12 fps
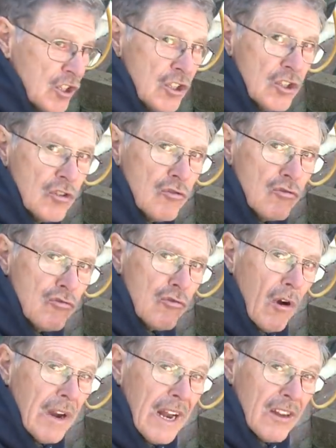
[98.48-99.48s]
is
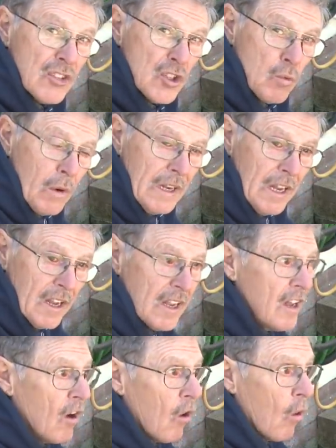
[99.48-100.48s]
dried out squid,
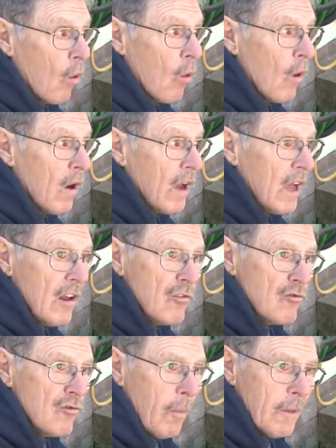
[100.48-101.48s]
or
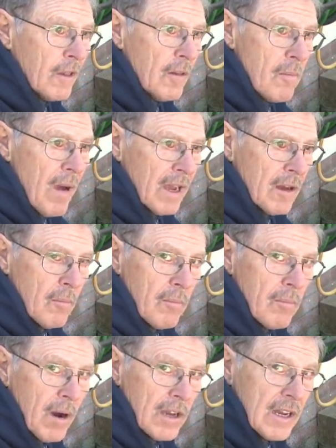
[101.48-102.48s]
dropping the maggot
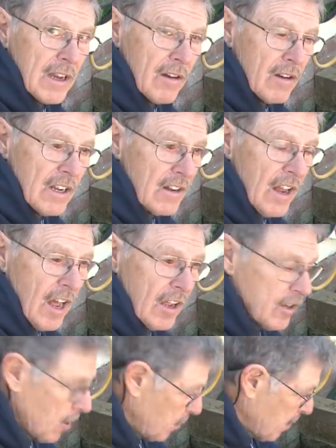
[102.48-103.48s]
bucket in there,
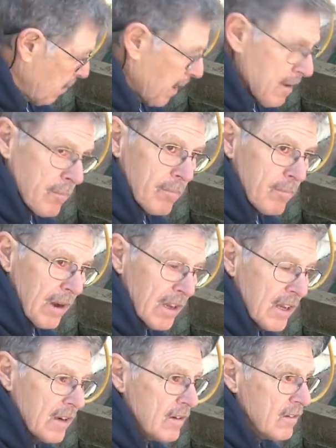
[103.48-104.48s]
you know, your bait
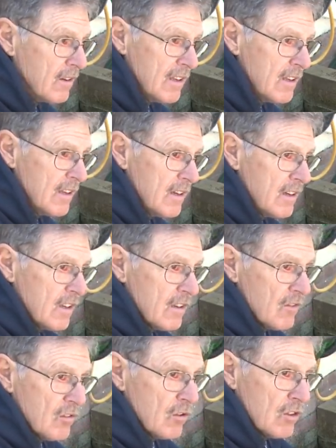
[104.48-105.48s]
bucket, and
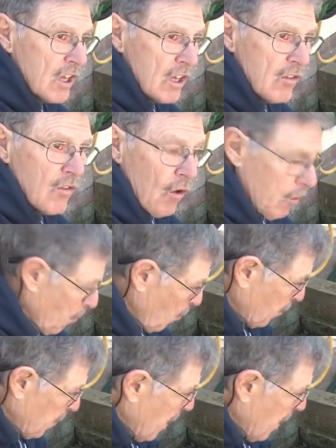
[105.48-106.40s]
you think you've got them all, you